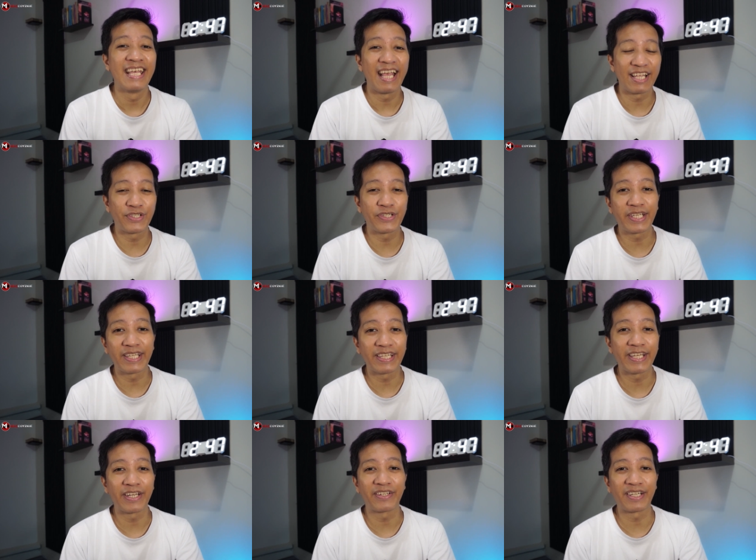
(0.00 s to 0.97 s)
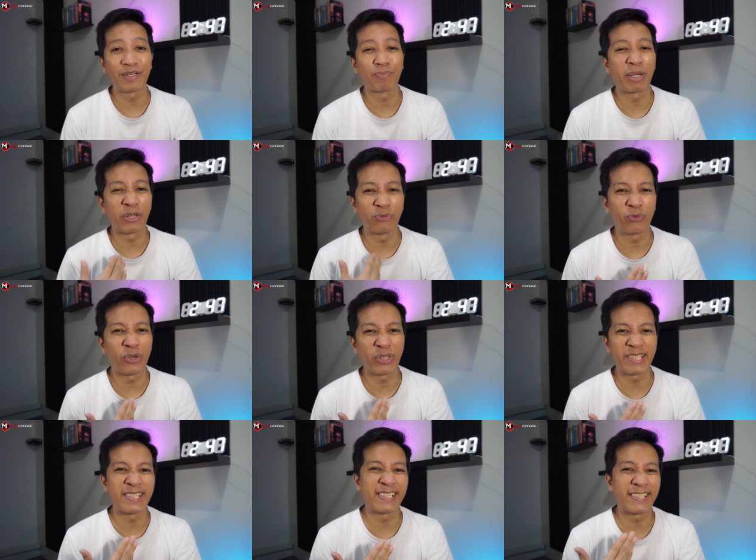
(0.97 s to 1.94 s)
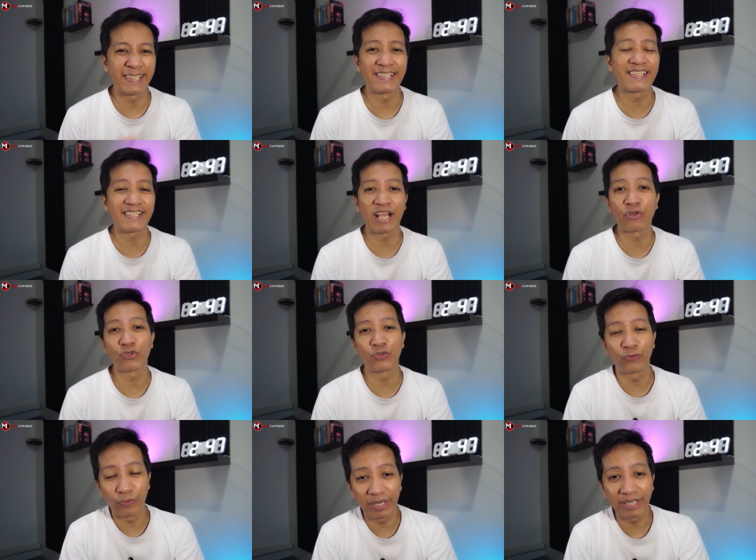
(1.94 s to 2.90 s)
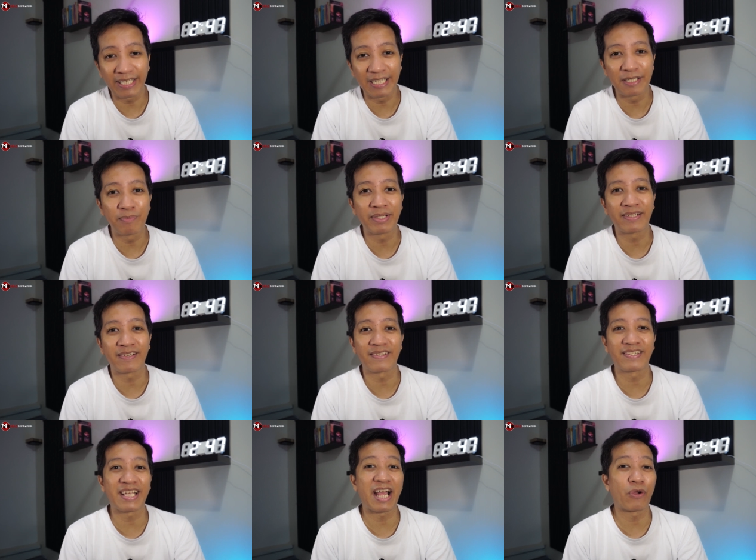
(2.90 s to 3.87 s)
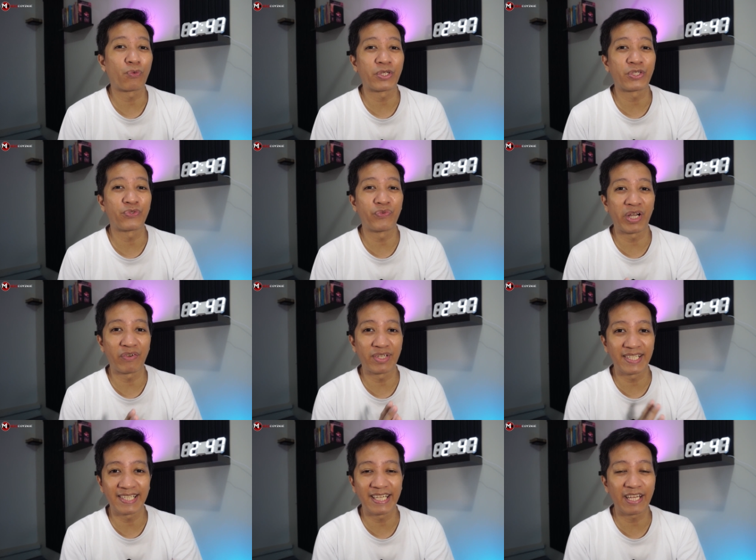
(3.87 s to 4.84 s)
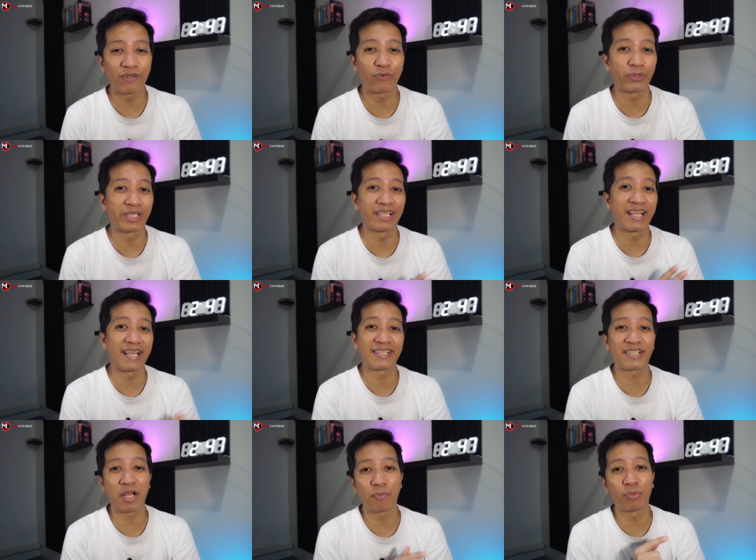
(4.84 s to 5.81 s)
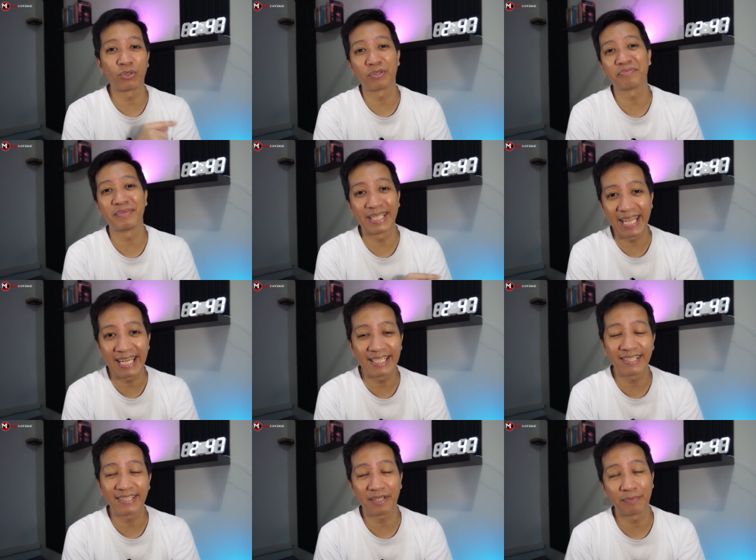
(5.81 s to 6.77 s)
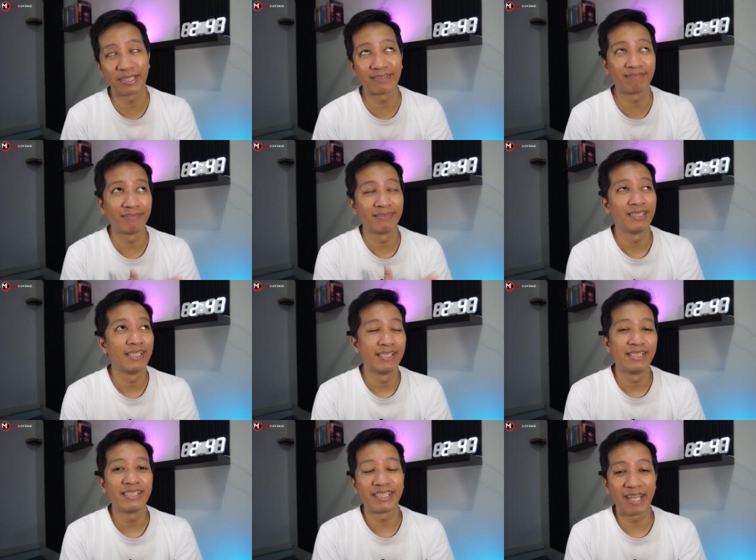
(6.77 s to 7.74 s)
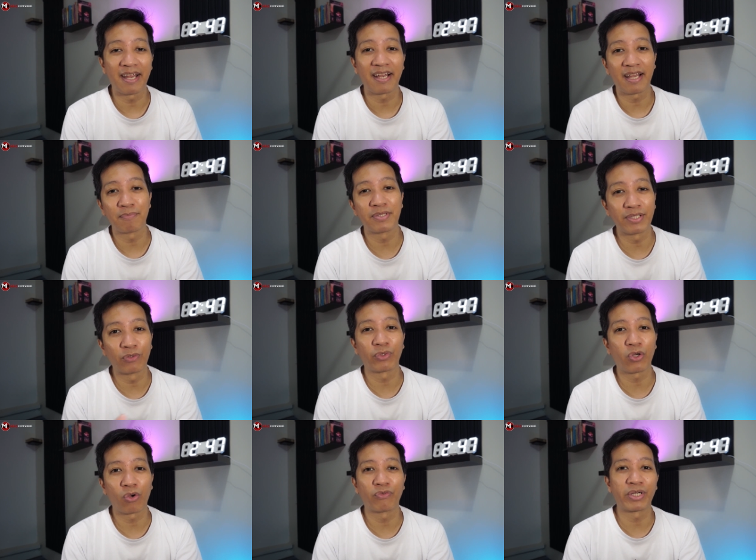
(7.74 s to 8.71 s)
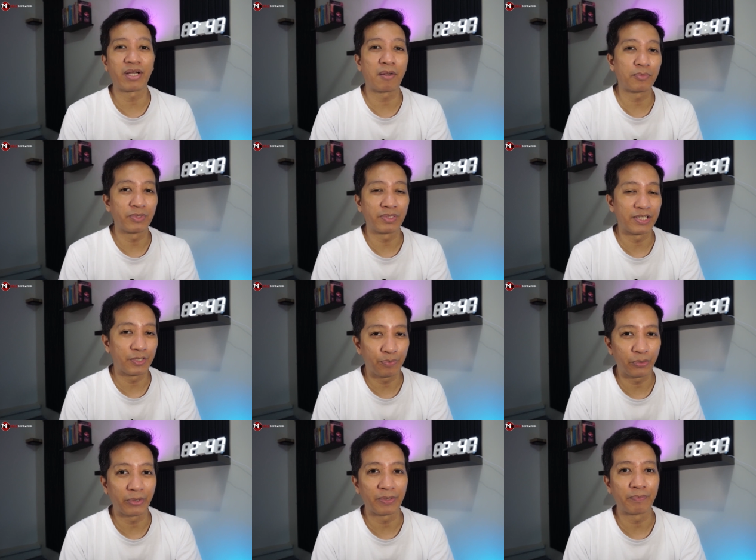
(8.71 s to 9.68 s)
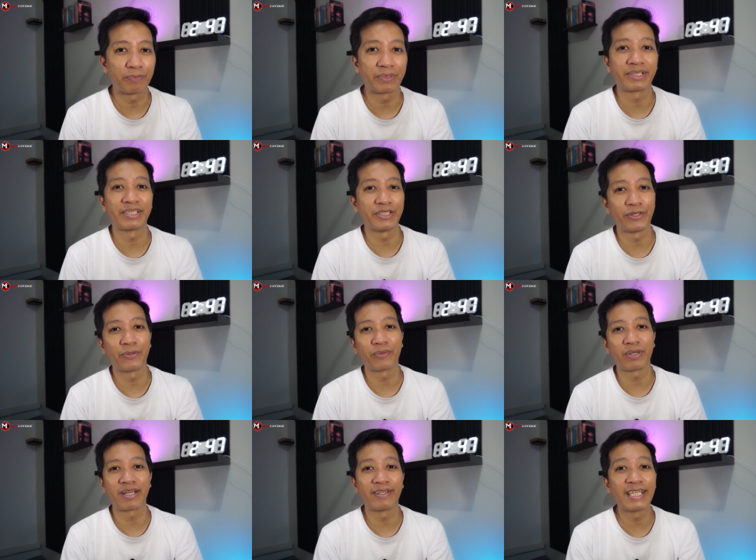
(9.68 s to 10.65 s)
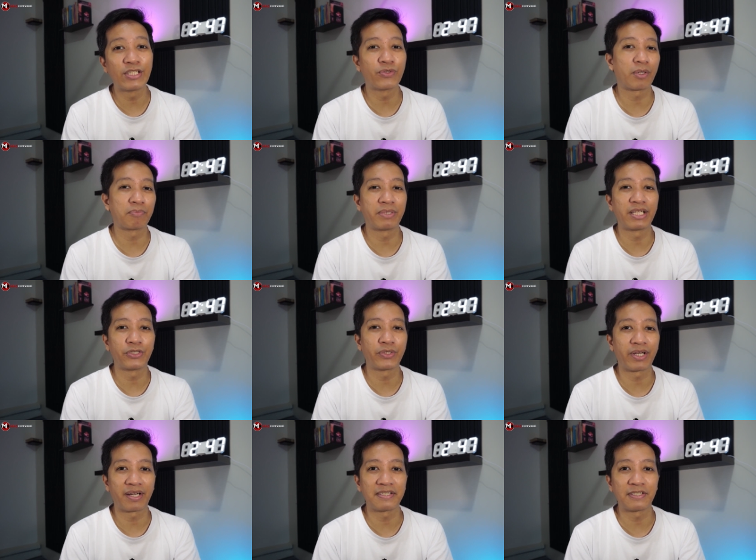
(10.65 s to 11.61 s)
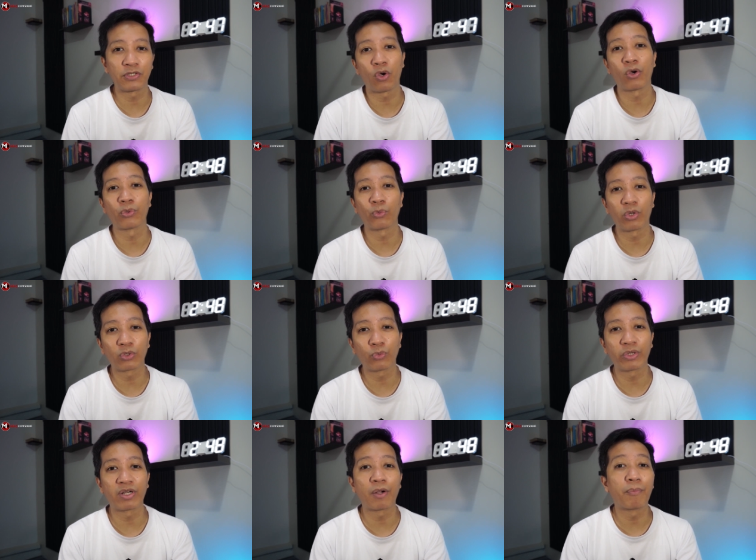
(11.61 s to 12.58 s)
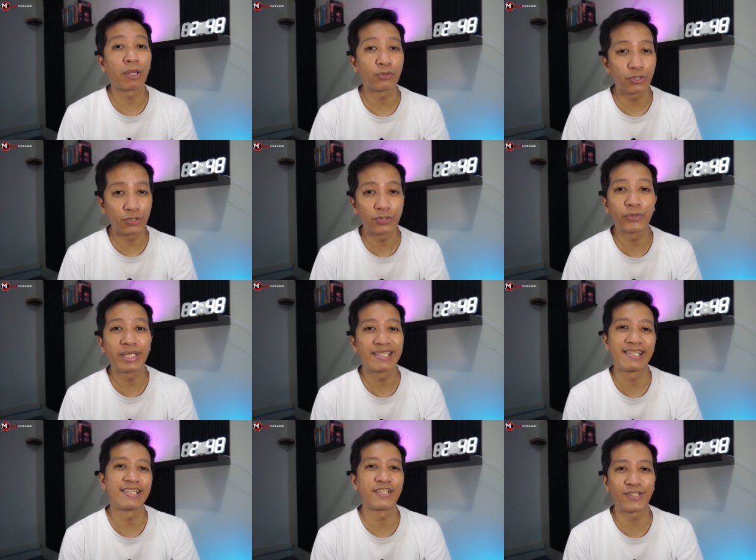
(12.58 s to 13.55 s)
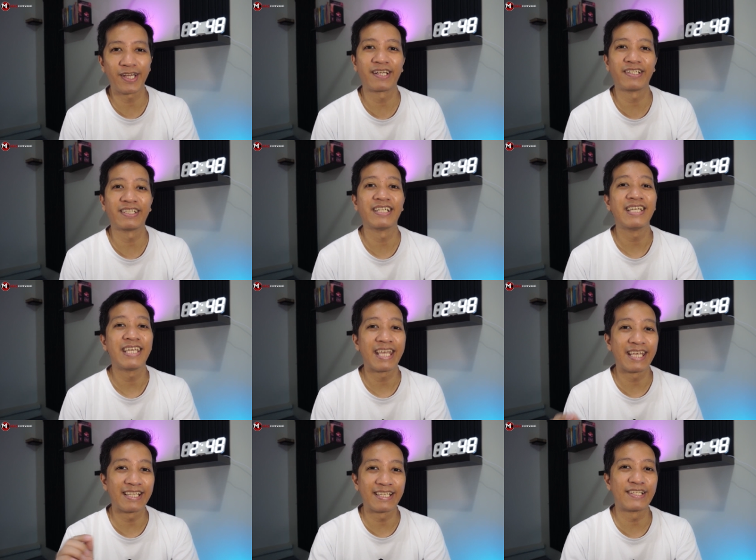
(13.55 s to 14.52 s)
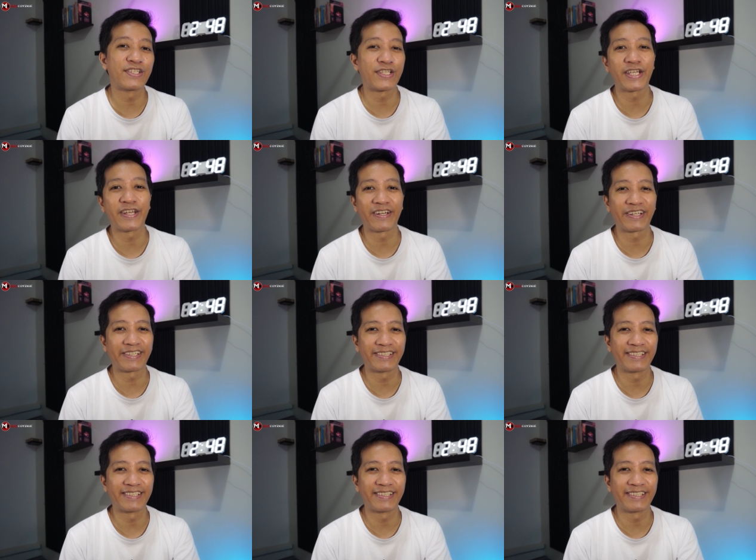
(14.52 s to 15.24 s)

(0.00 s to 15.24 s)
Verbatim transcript: As you can hear that my voice still sounds funky because I was very sick for the last couple of days. I mean, yeah, I'm still recovering up to this point, but you know, I need to update you guys on what we're about to do in this channel in this year.